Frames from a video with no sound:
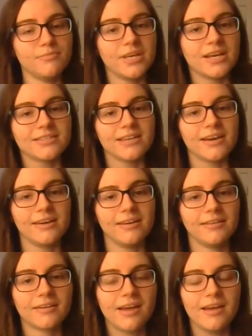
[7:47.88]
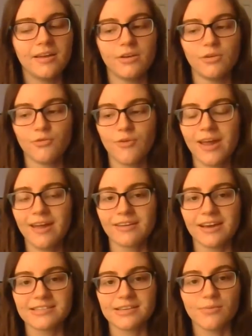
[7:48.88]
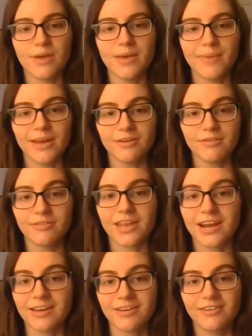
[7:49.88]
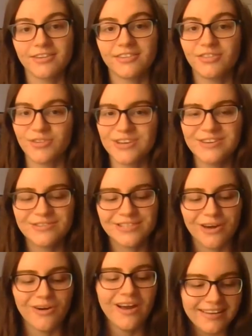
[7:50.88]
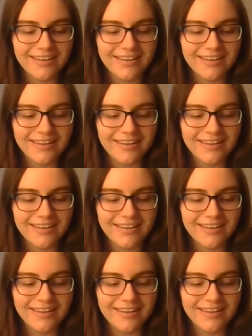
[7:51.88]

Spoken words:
because I can recognize it way better than I could 3 years ago.